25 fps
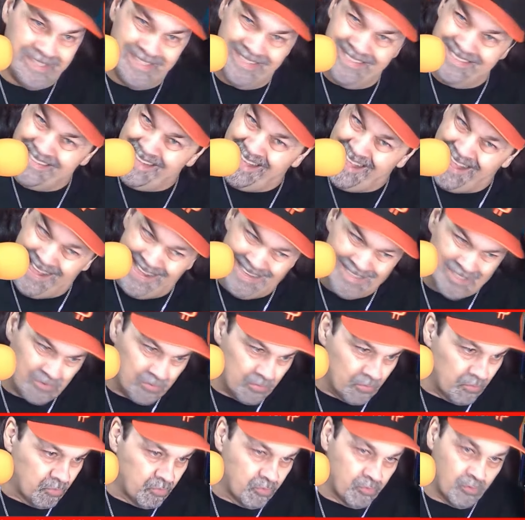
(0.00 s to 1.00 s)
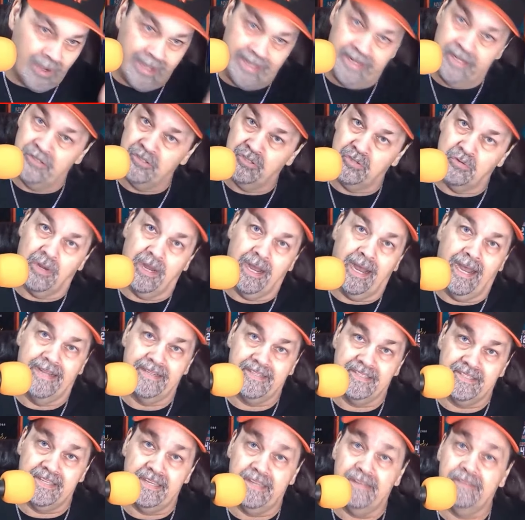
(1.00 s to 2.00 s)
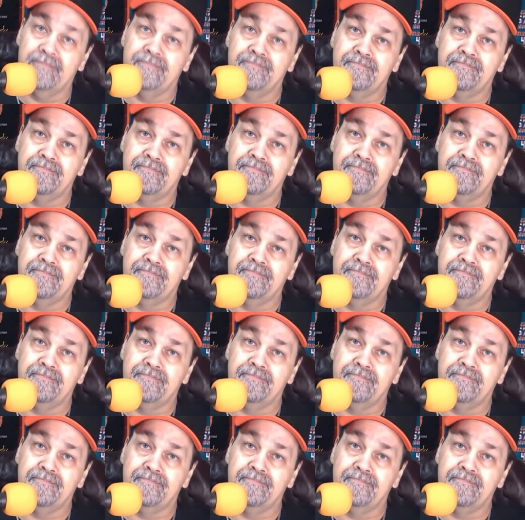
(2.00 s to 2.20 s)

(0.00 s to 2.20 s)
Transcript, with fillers: his ass right into a hot seat.